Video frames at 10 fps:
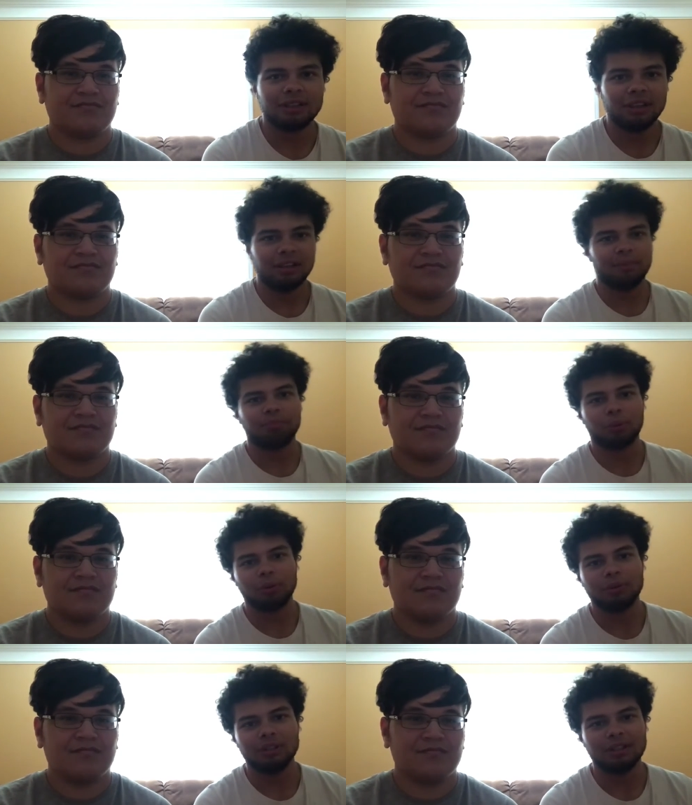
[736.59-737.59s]
Speaker 1: And
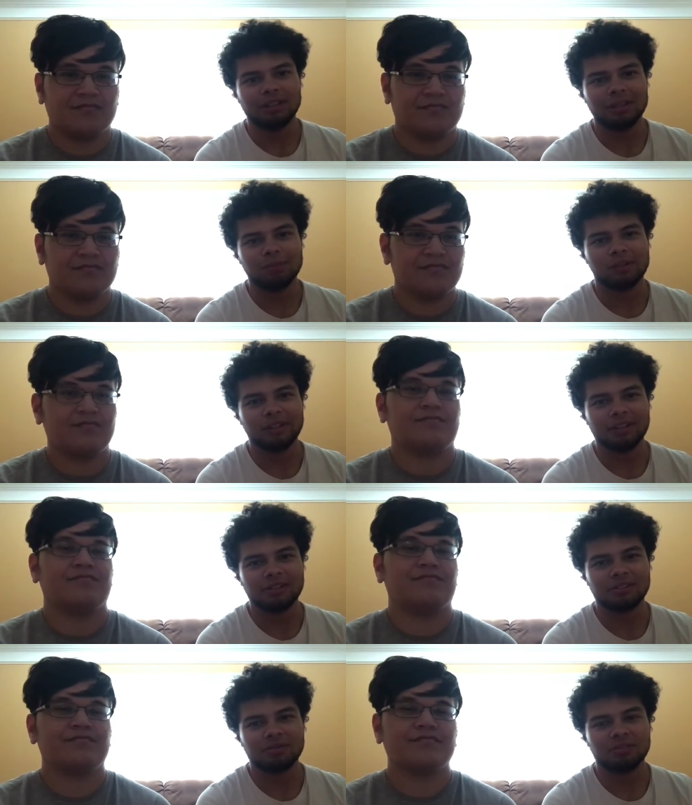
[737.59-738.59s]
Brody, he
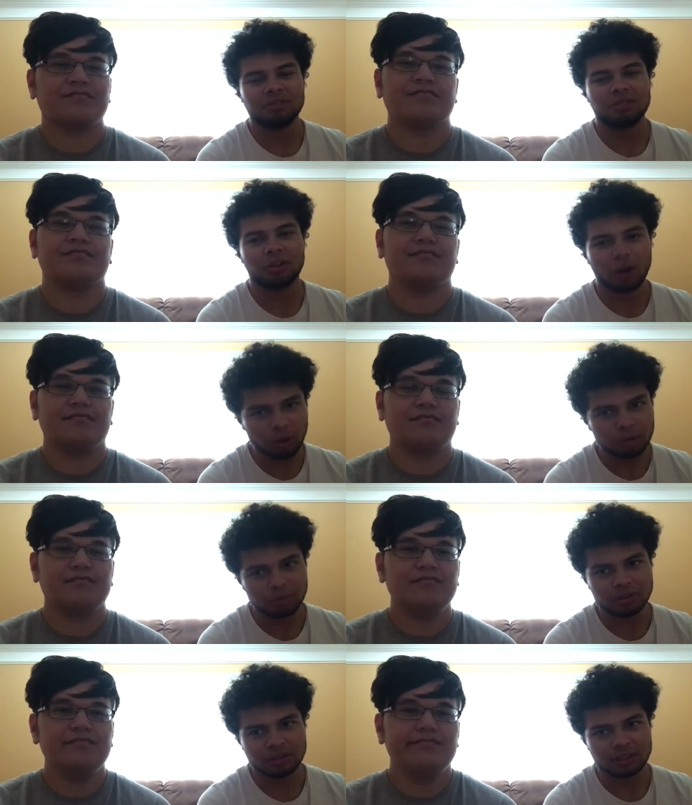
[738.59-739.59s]
plays their
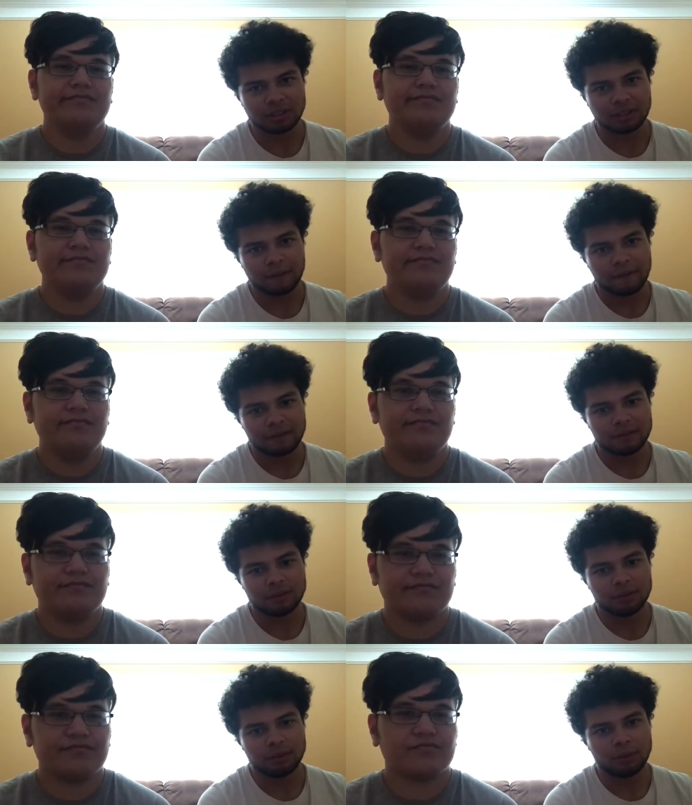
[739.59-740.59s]
own music
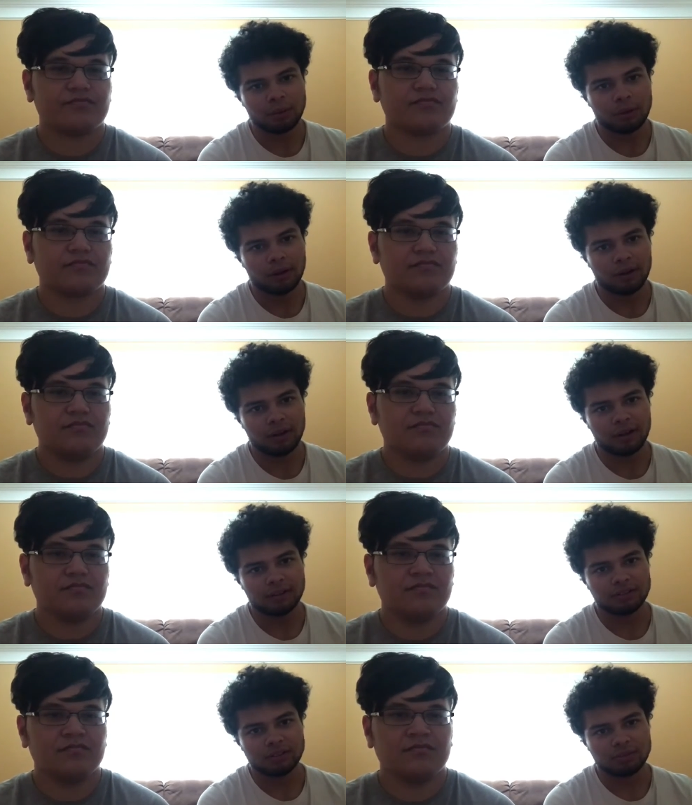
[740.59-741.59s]
to...
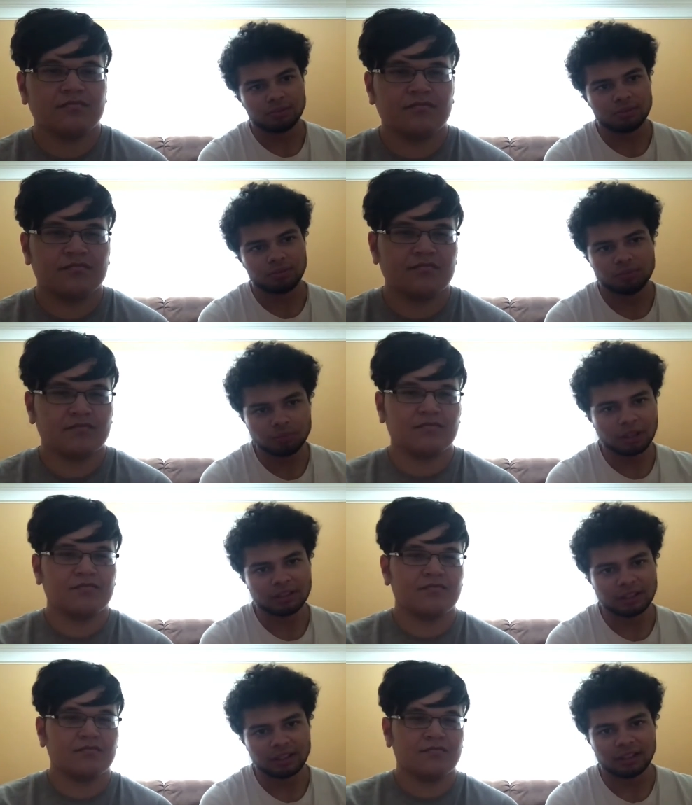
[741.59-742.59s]

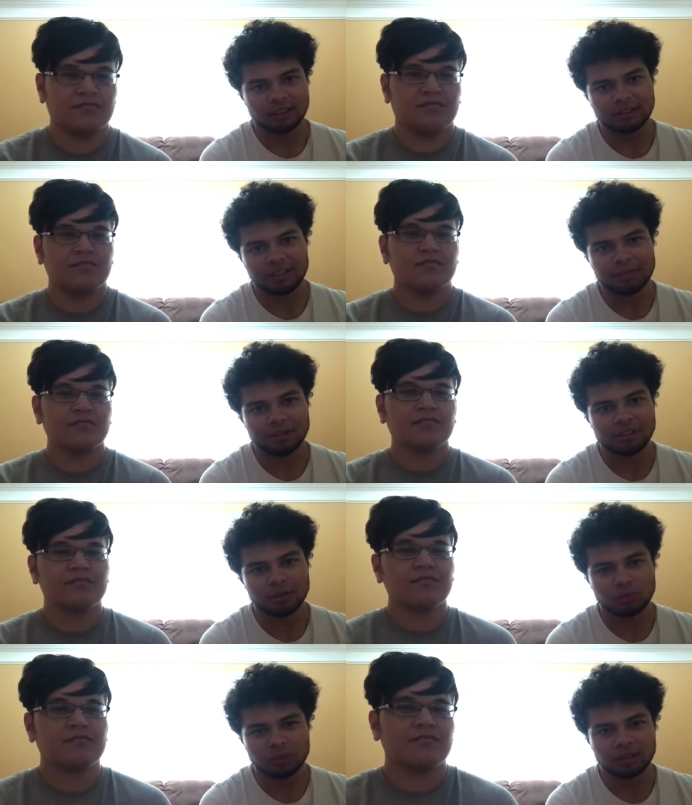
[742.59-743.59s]
make the Demon
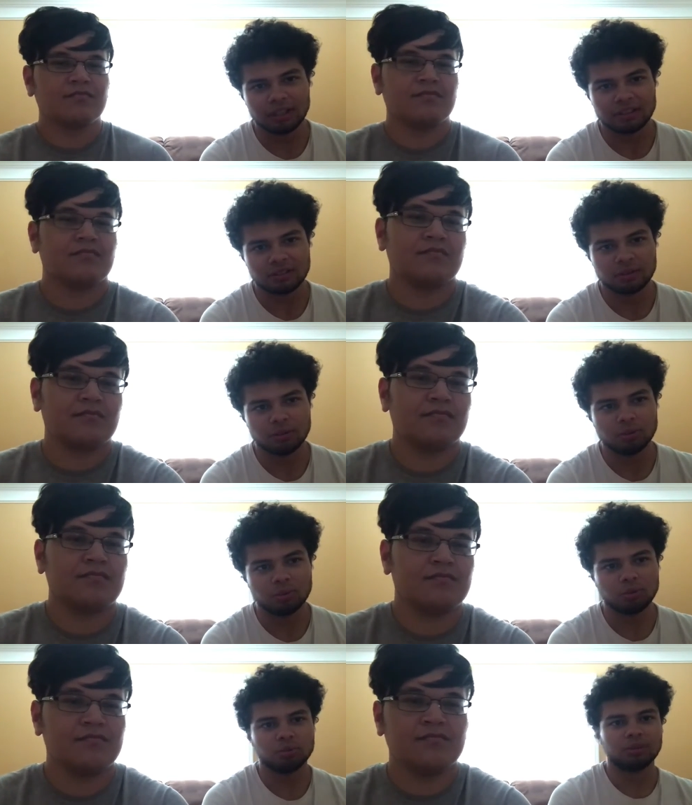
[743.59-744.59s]
King realize
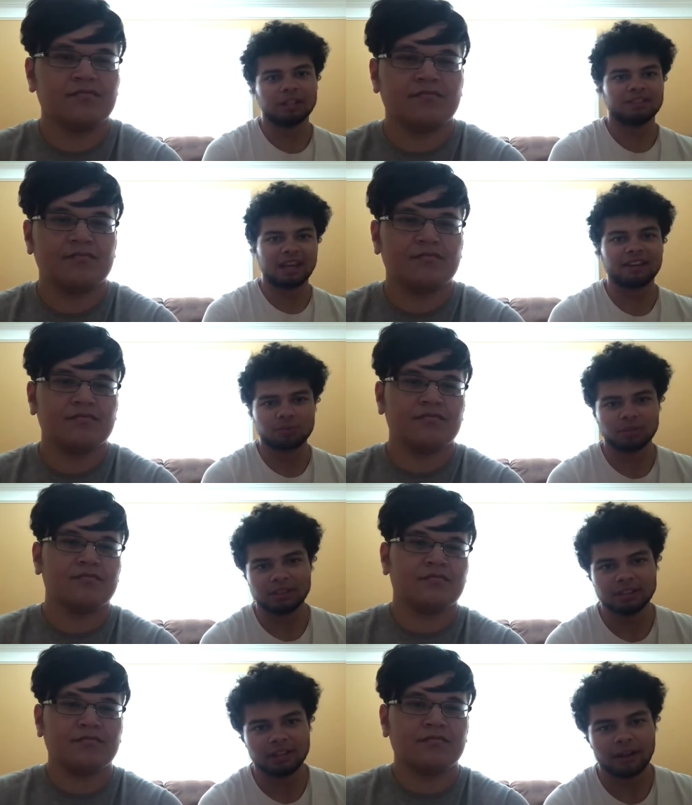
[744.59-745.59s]
that Zack is
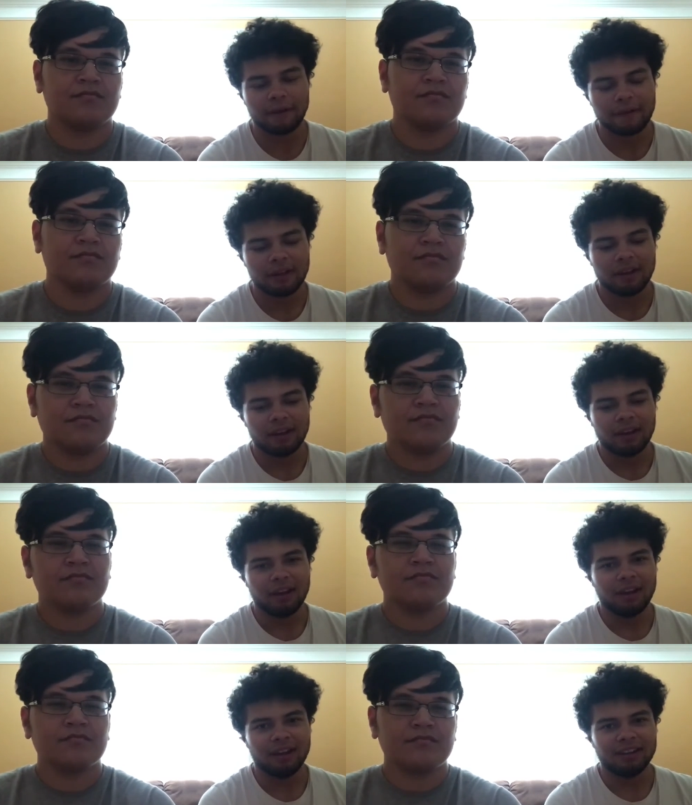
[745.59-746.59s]
really in there,
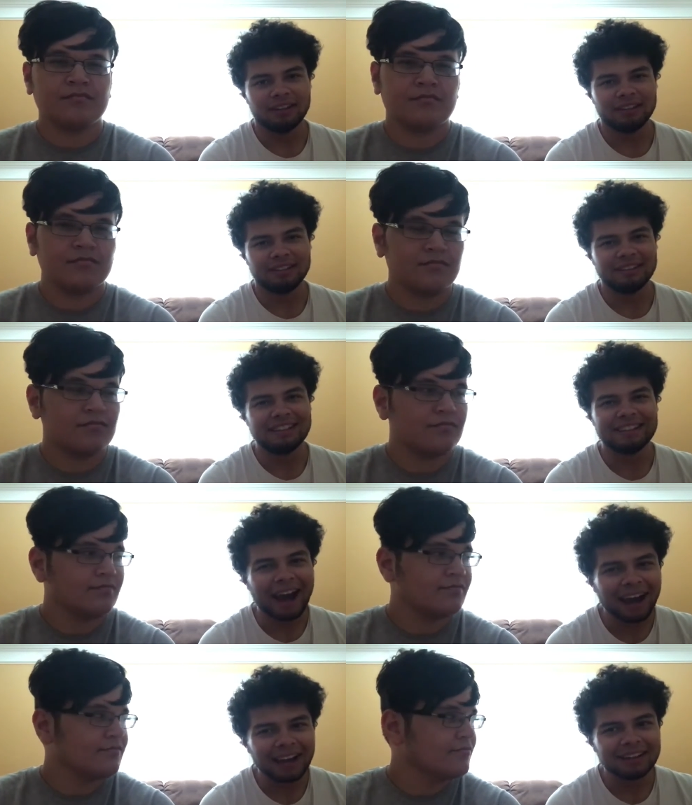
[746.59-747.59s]
and he
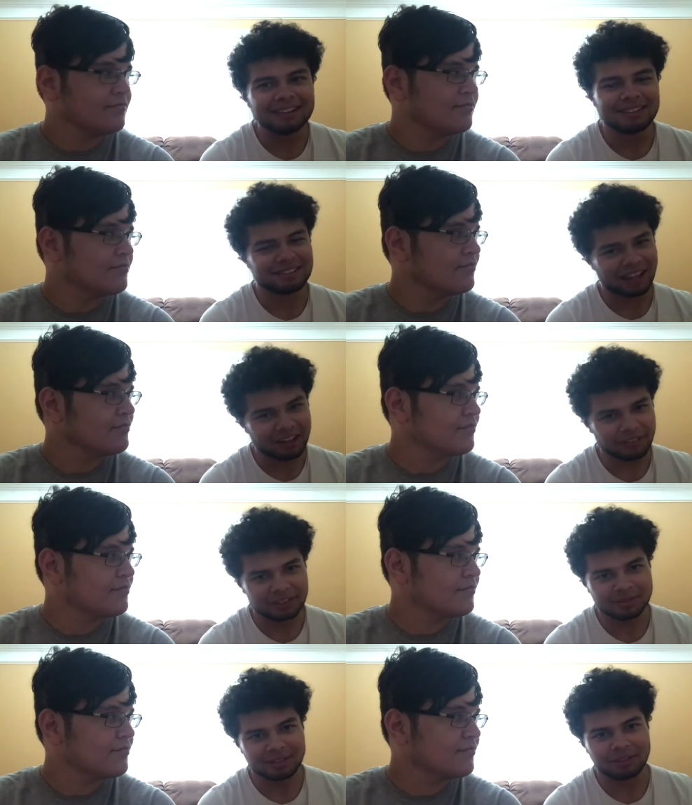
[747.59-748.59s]
dies. He
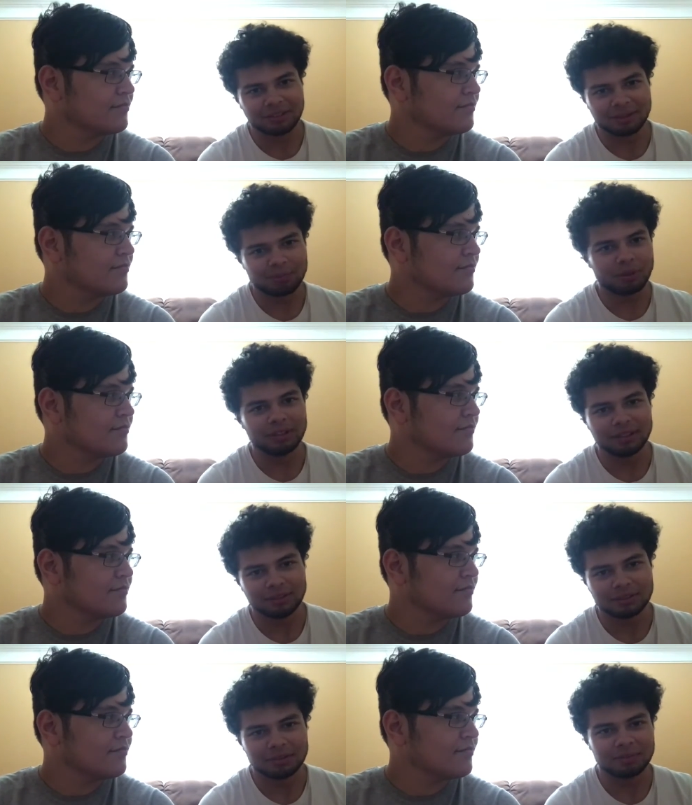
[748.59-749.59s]
sacrifices himself because Brody
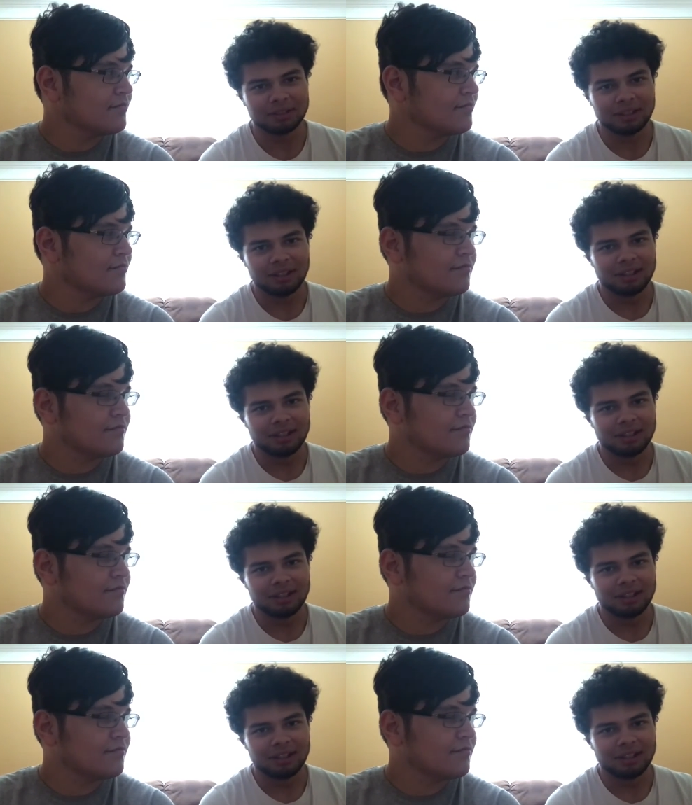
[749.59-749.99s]
kills him,